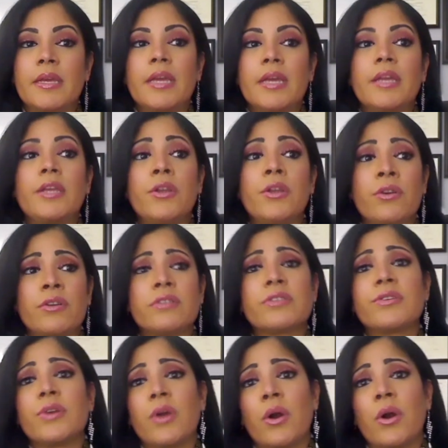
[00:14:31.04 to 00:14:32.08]

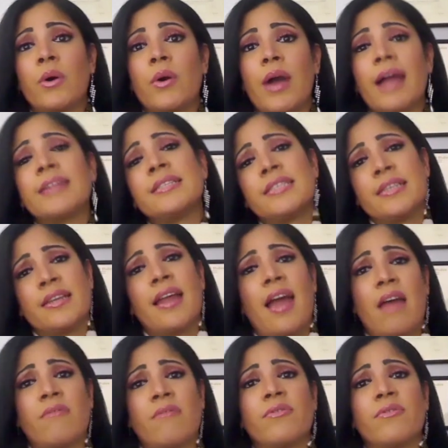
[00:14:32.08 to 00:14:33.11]
Years ago, I did
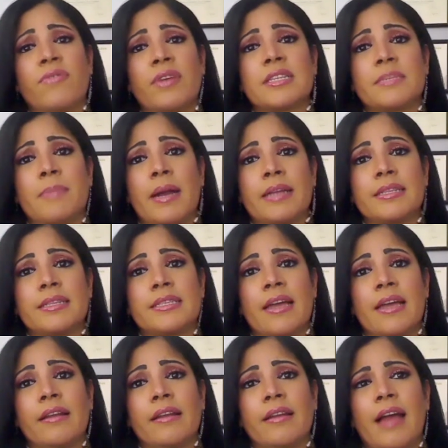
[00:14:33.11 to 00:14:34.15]
have a fixed
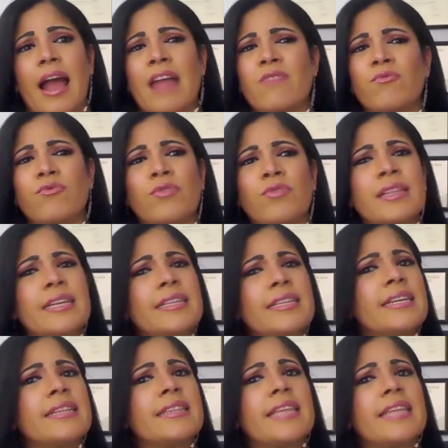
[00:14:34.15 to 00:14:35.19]
mindset. I really
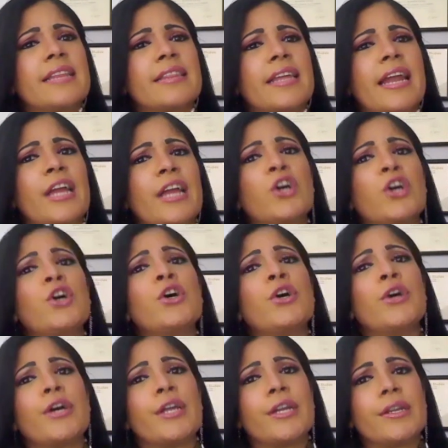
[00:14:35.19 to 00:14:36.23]
didn't think that I
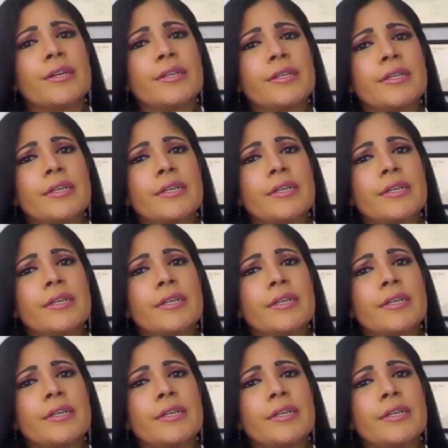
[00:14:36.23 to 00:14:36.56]
could.